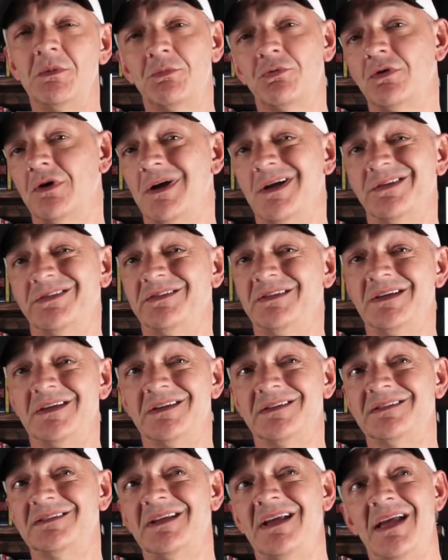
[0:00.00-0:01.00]

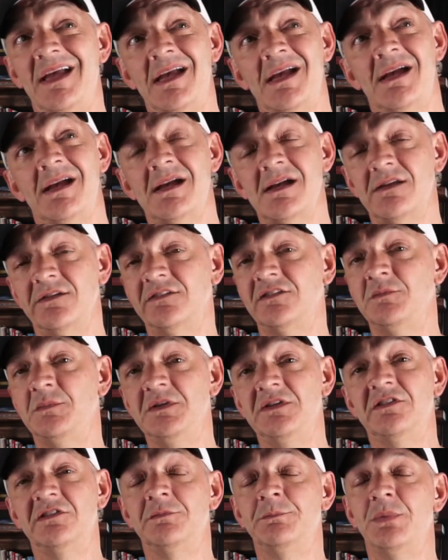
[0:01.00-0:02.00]
process has to be
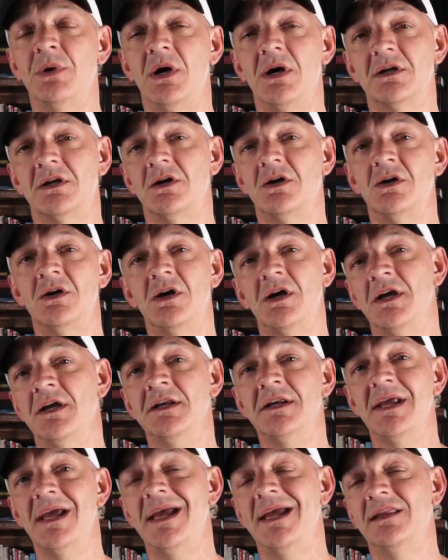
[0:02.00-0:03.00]
spot
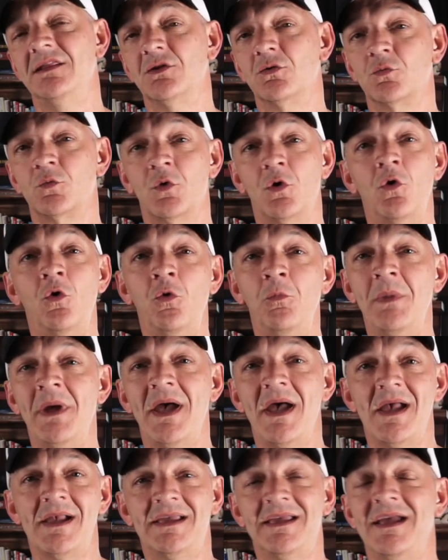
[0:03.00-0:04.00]
on and the
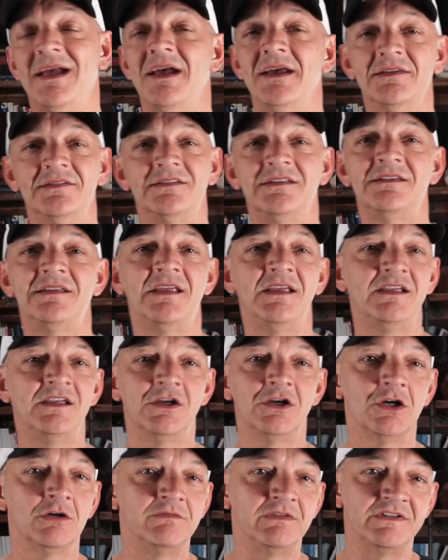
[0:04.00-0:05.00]
rollback has to take
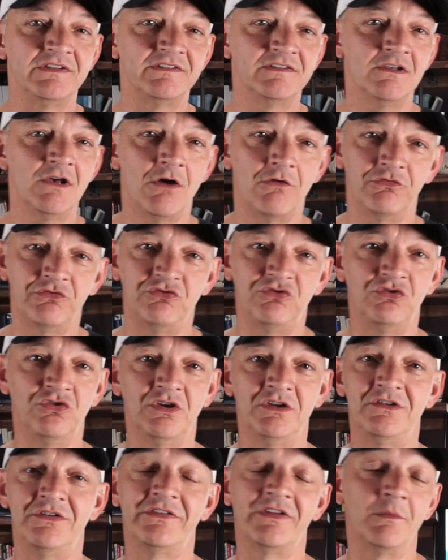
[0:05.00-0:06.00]
care of itself
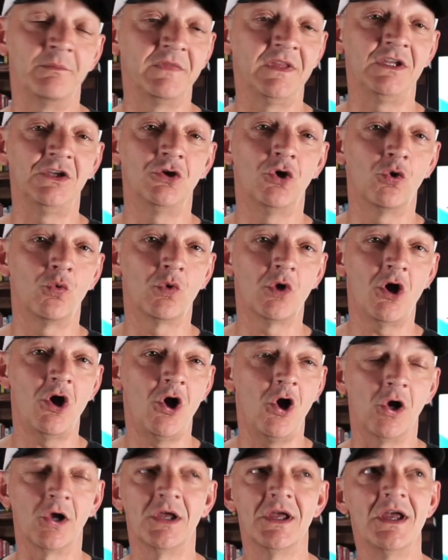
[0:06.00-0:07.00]
should something go
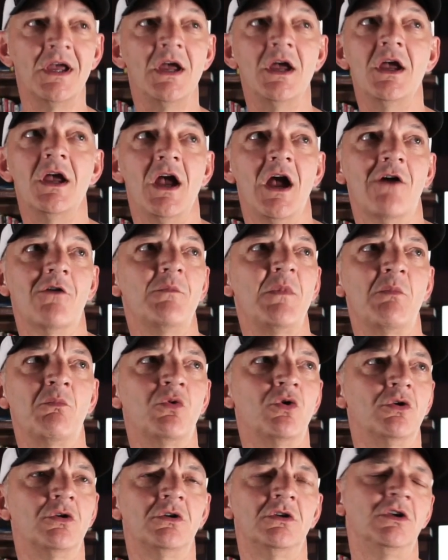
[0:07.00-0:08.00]
wrong. I
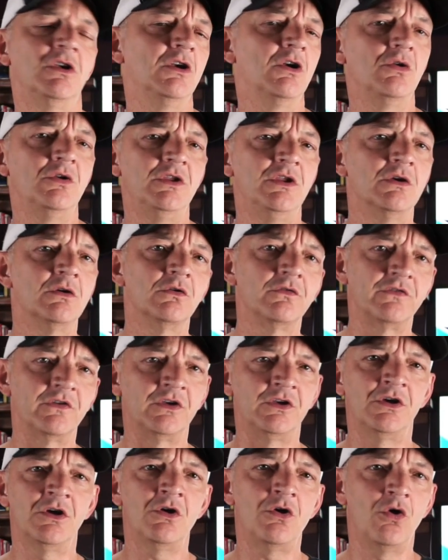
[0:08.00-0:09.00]
remember, you know, years
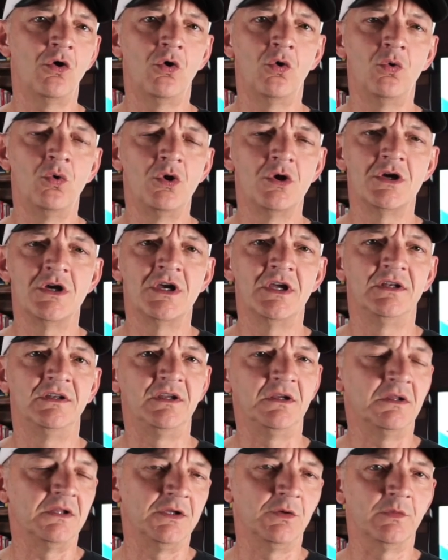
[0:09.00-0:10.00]
ago
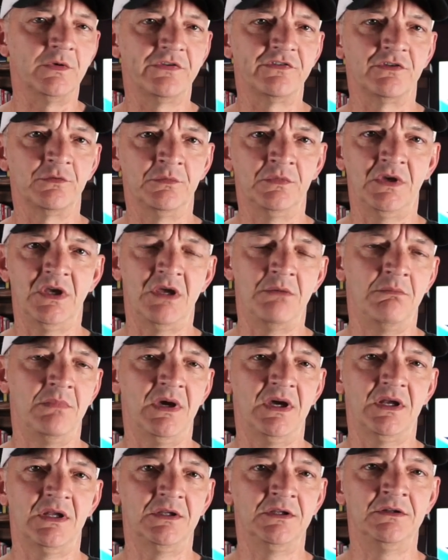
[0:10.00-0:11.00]
dealing with some
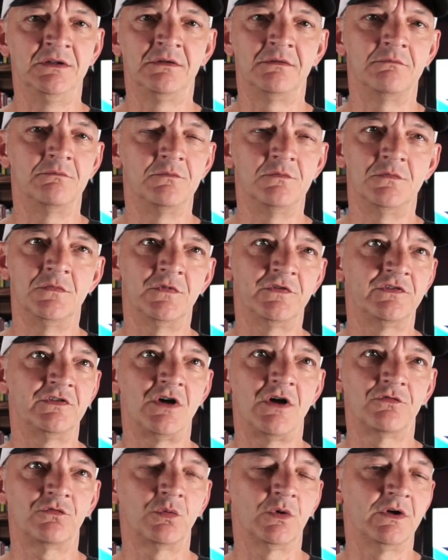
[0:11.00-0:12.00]
embedded
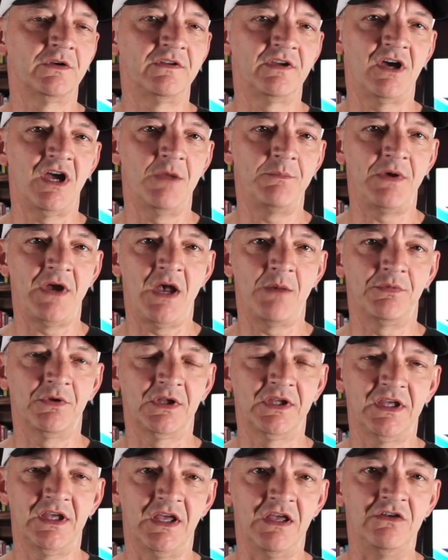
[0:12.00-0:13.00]
software type
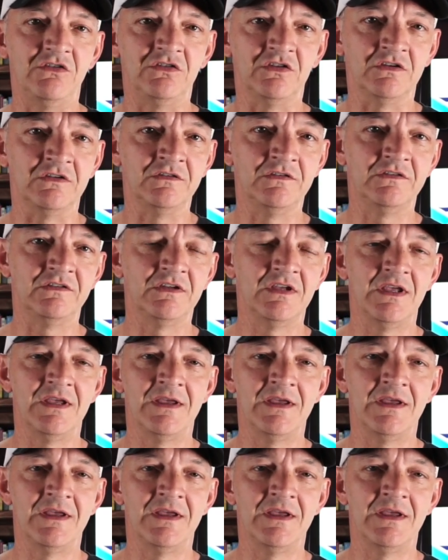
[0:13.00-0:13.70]
applications